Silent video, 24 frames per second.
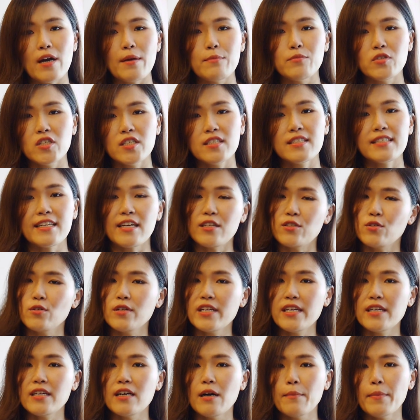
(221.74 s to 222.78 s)
I'm just
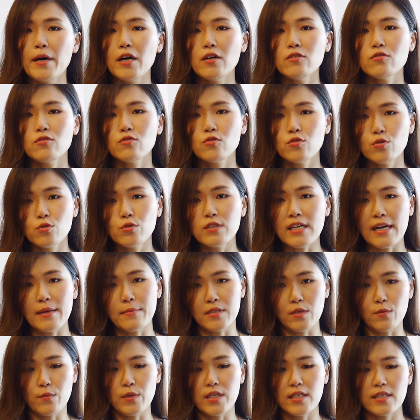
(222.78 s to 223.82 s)
scheduling about 2
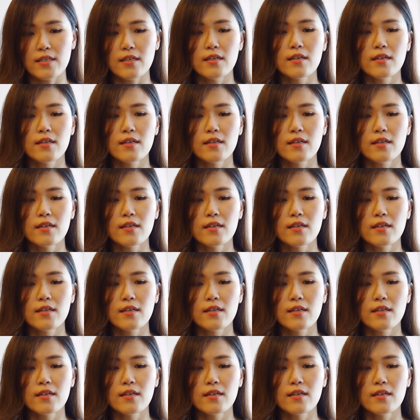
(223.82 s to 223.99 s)
times a week.